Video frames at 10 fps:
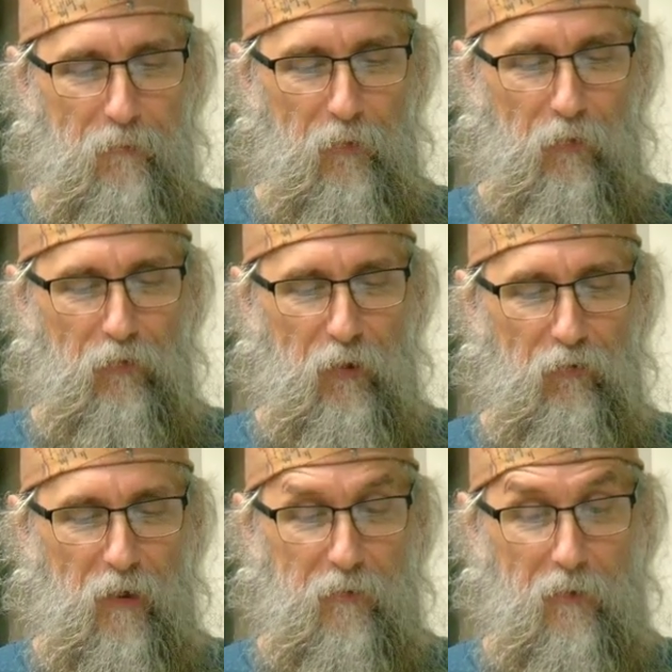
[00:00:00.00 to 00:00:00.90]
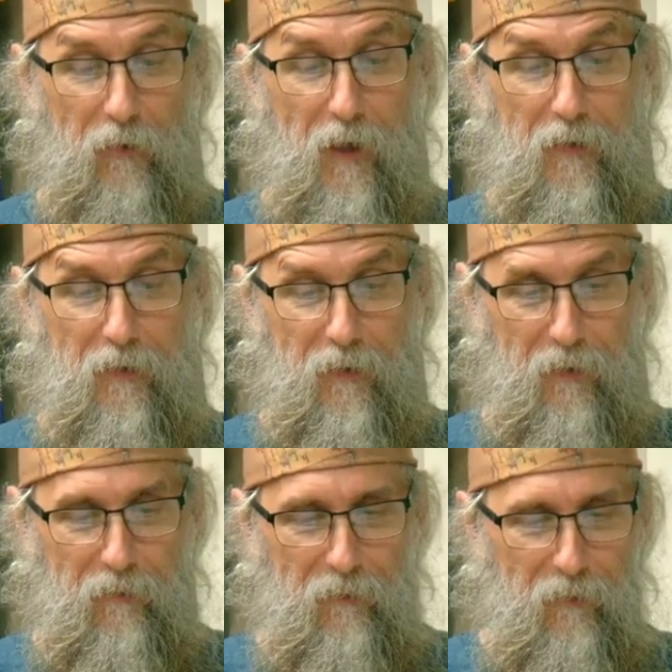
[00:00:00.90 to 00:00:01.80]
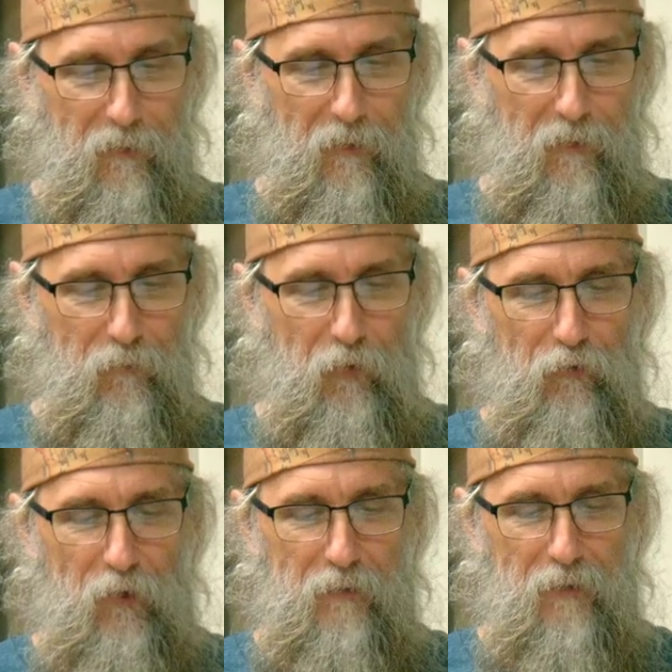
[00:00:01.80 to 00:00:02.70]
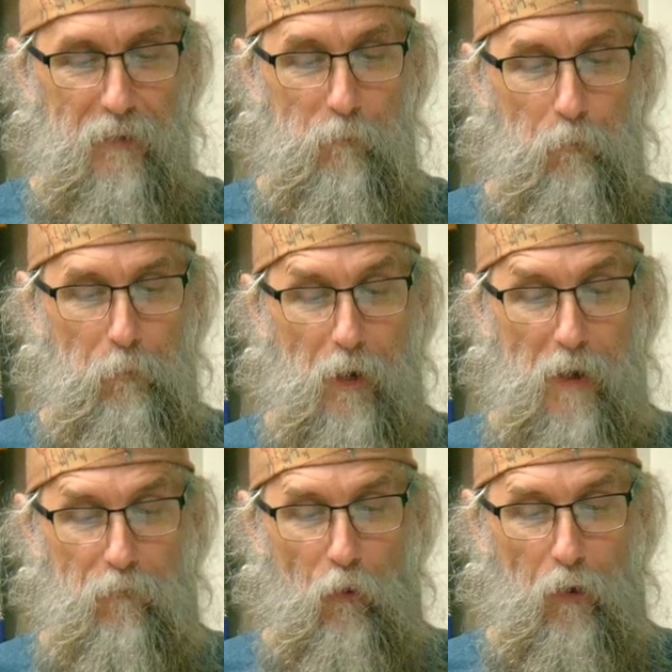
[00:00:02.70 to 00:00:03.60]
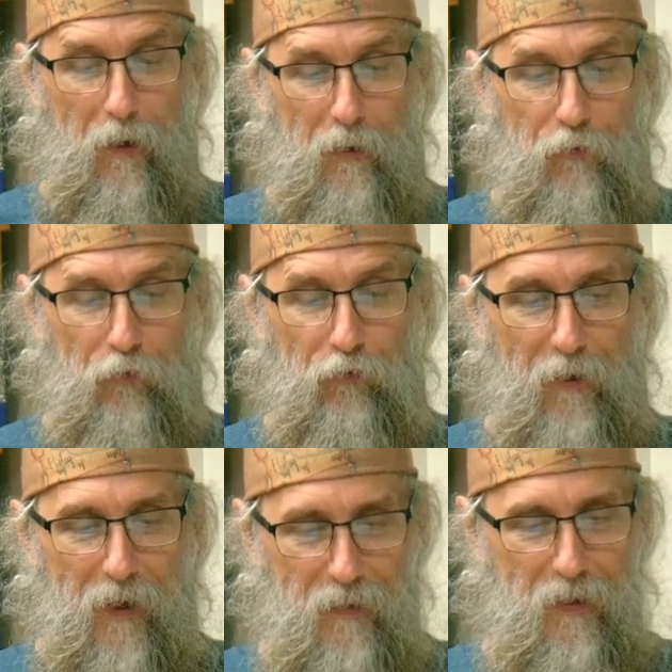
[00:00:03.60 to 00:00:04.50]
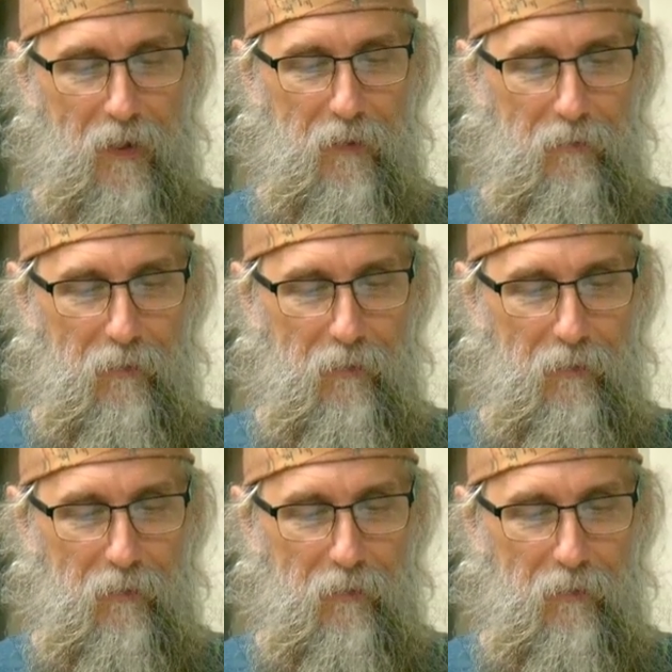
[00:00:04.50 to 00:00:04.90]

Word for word: Verse 16, delight in it. Verse 18, pray for understanding it.